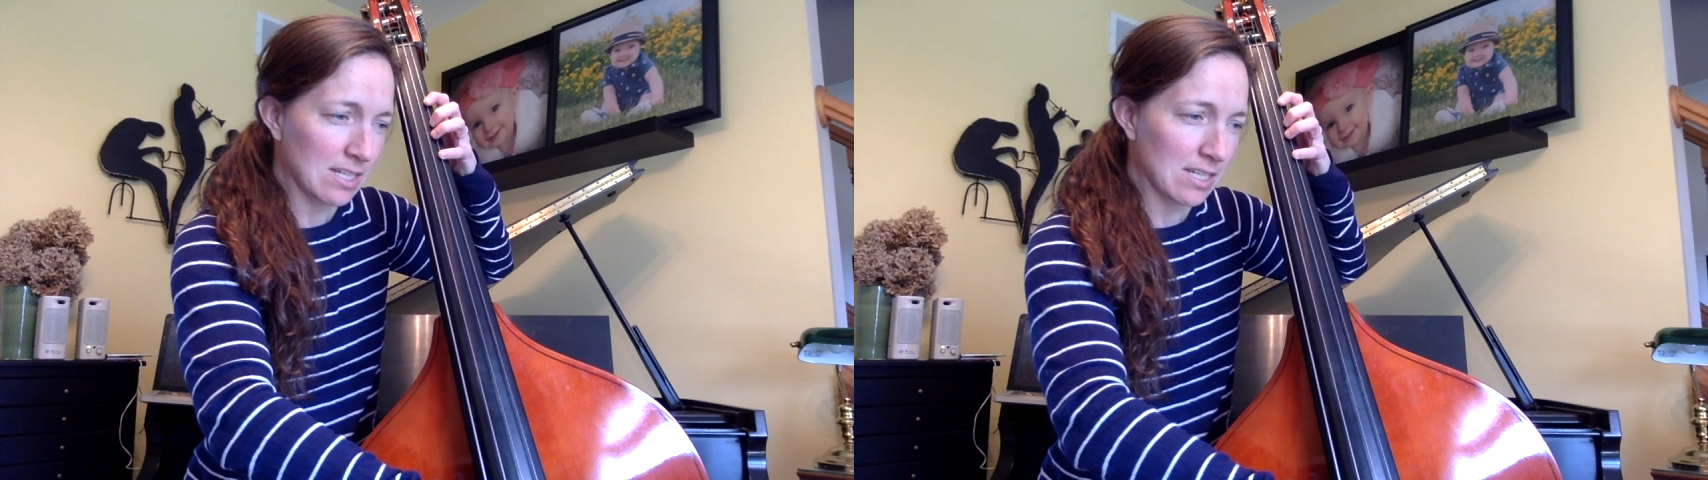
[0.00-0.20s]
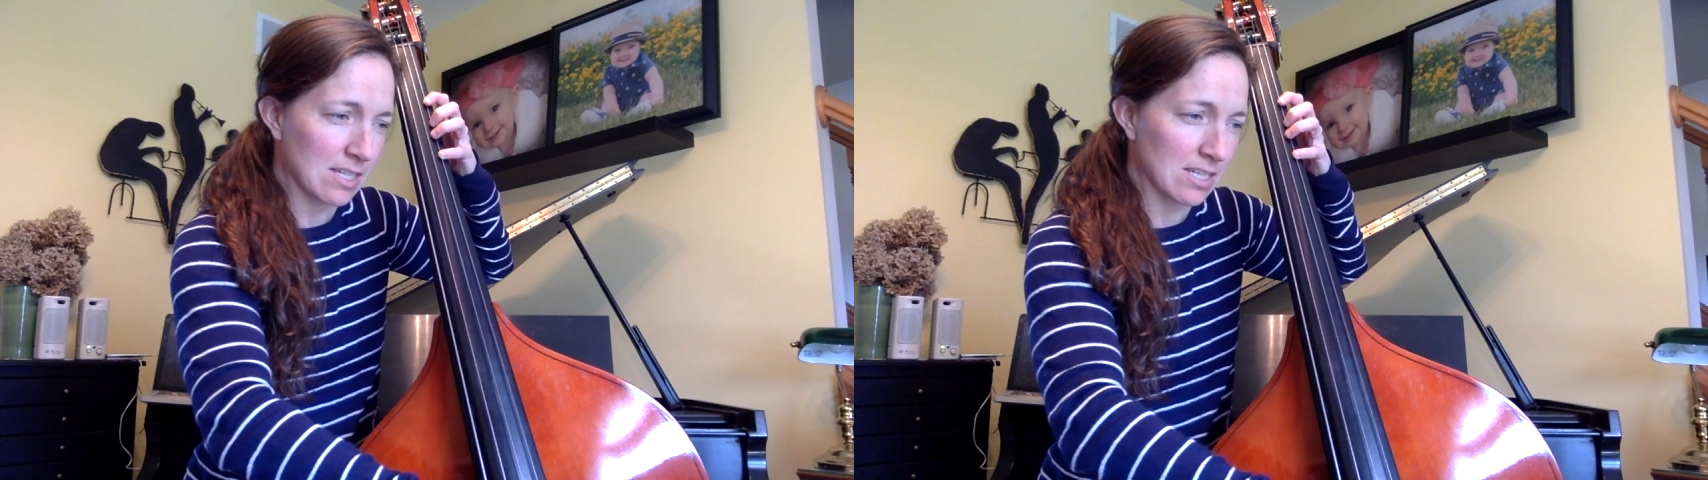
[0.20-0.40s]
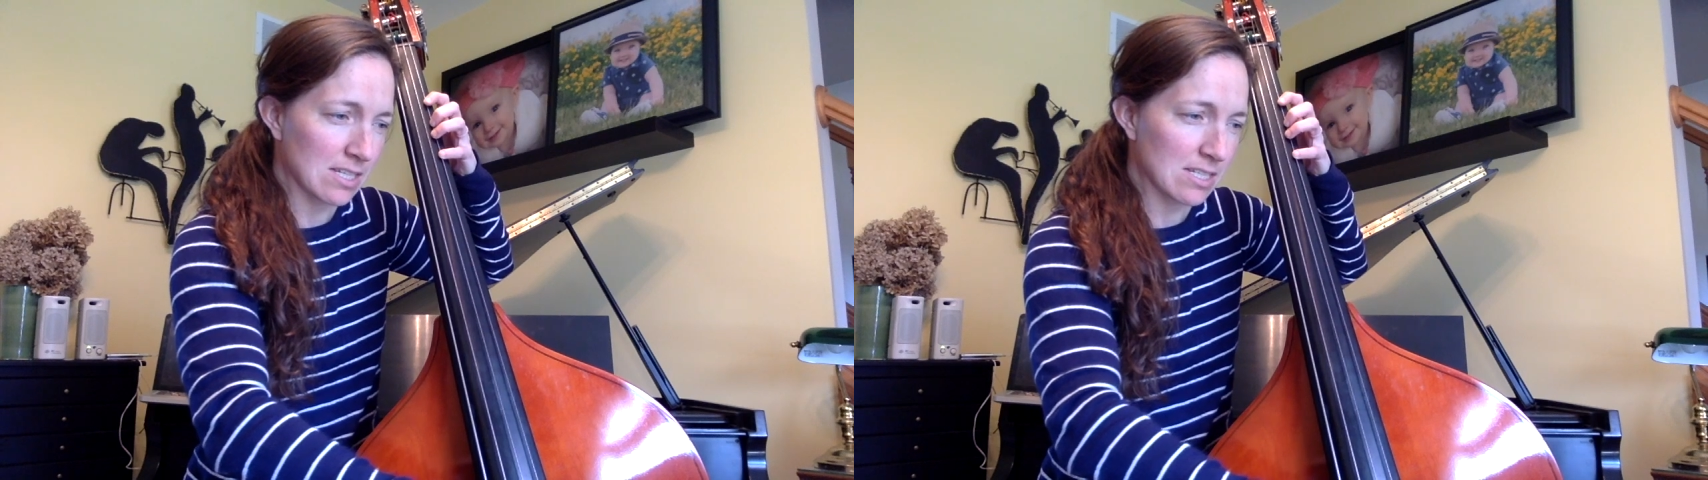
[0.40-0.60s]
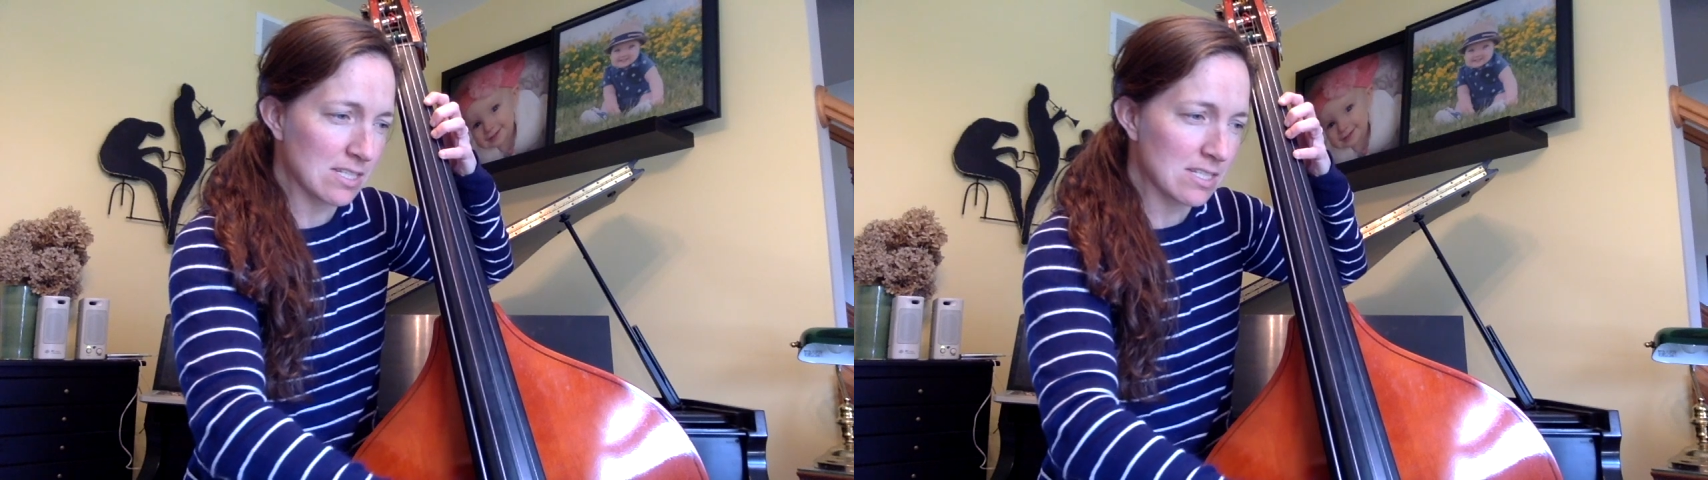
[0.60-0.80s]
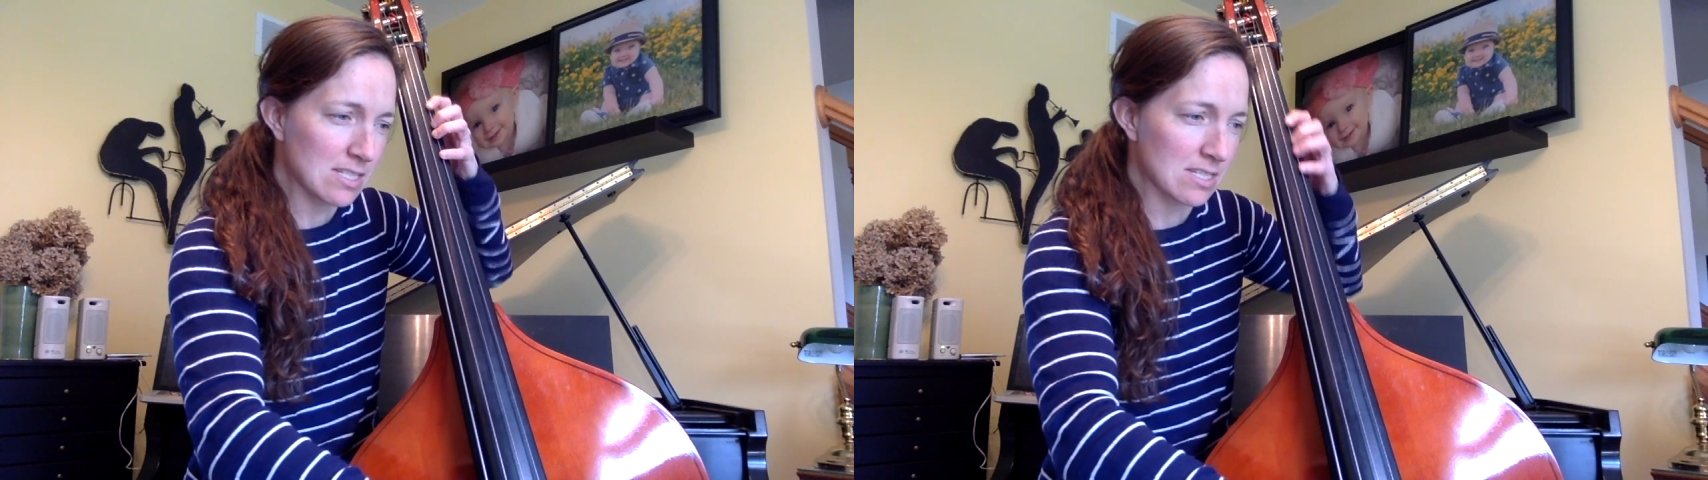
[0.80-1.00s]

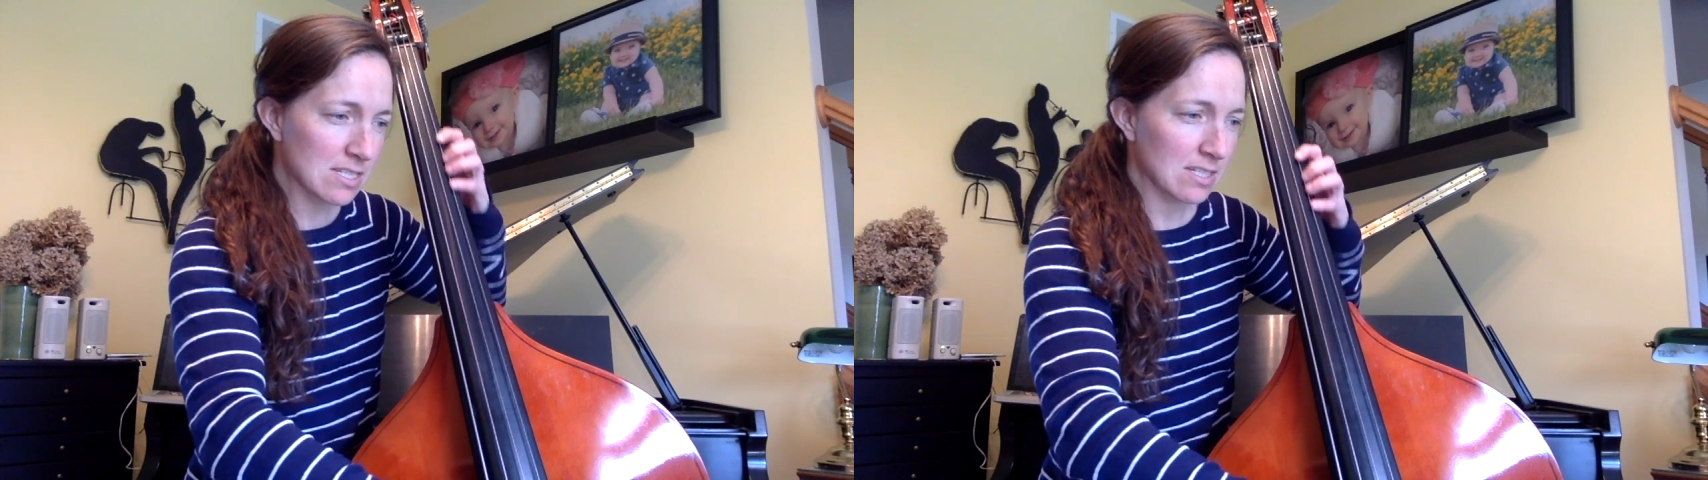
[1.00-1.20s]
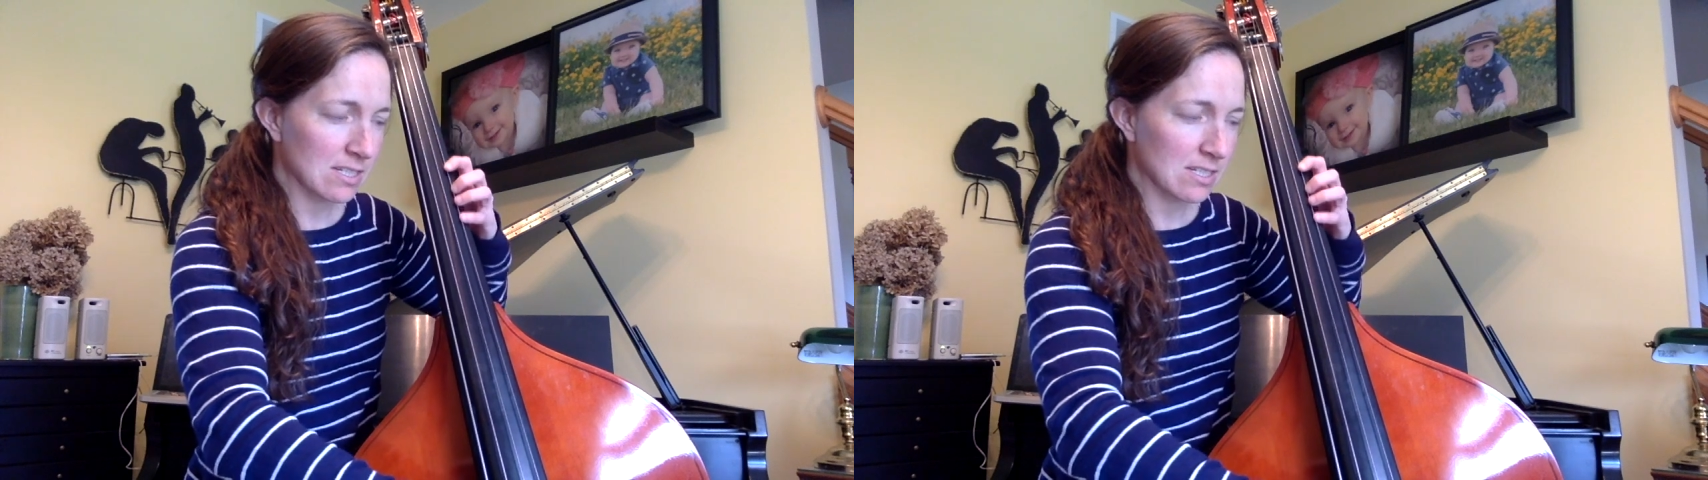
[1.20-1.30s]
is